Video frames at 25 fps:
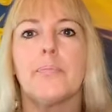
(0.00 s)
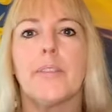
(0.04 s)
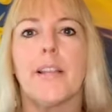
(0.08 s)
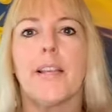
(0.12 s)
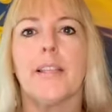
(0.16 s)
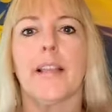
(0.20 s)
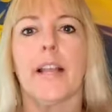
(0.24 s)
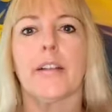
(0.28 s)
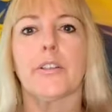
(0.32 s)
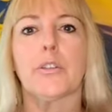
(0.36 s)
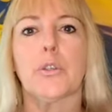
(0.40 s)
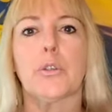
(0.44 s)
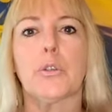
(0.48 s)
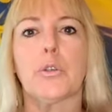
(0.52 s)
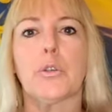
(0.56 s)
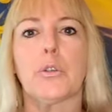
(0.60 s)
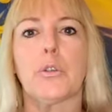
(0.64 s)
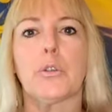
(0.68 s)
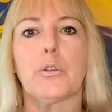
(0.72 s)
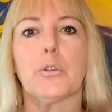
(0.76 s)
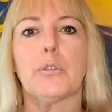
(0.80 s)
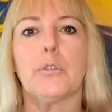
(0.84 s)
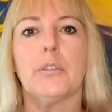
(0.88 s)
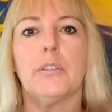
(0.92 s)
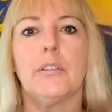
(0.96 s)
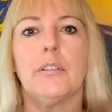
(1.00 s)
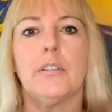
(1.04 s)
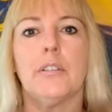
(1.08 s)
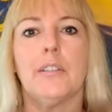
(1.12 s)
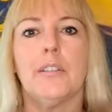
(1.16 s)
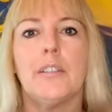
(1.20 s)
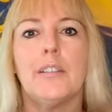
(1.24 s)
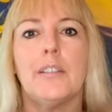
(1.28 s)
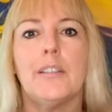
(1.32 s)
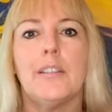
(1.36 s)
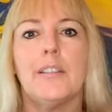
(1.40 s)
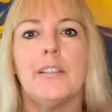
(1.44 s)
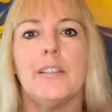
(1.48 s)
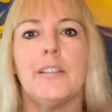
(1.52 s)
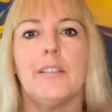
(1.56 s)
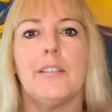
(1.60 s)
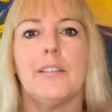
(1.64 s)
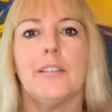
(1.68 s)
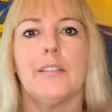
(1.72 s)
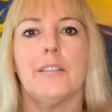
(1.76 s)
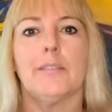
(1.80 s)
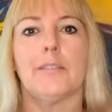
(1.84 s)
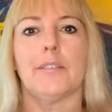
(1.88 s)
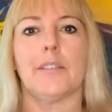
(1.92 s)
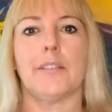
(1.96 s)
electrical
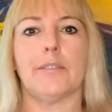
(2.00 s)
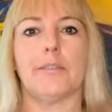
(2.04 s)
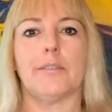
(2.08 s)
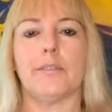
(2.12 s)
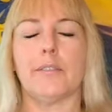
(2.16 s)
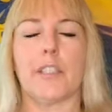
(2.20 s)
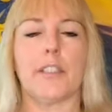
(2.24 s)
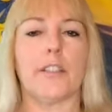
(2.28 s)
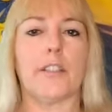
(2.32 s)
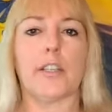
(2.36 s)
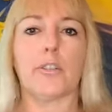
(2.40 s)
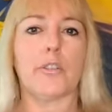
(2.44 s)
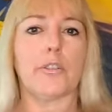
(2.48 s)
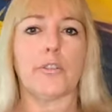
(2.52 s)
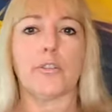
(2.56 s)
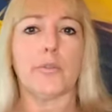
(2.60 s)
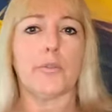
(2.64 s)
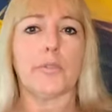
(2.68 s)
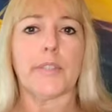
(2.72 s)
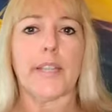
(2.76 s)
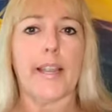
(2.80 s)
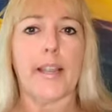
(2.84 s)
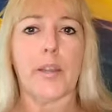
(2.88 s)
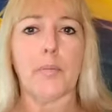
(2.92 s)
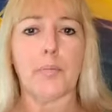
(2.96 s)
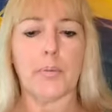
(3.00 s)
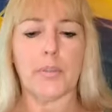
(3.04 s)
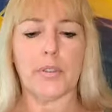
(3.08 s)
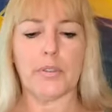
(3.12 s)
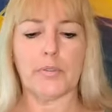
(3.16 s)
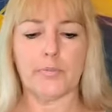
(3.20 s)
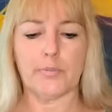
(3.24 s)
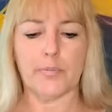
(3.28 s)
electrical tape.